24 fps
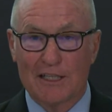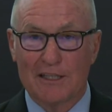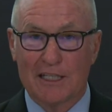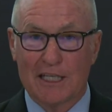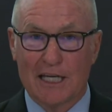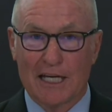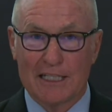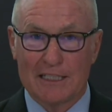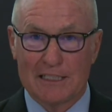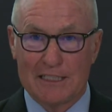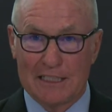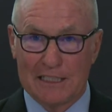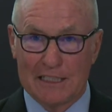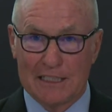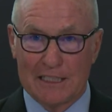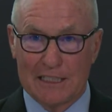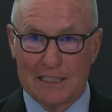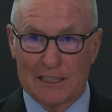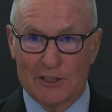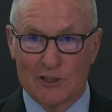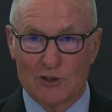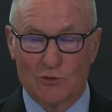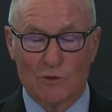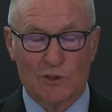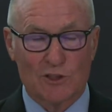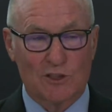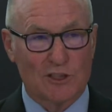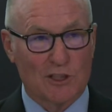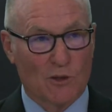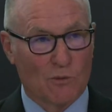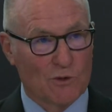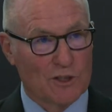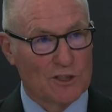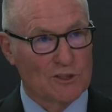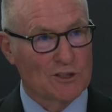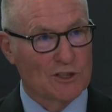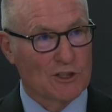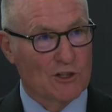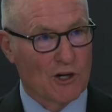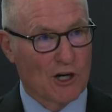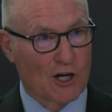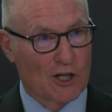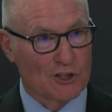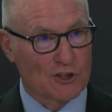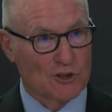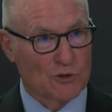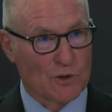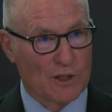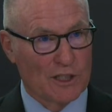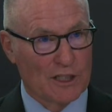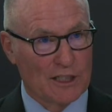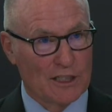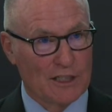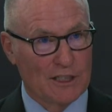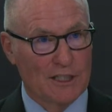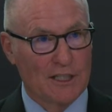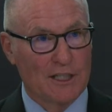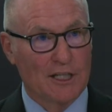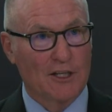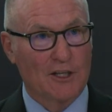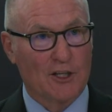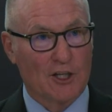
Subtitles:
The idea is when someone is incarcerated,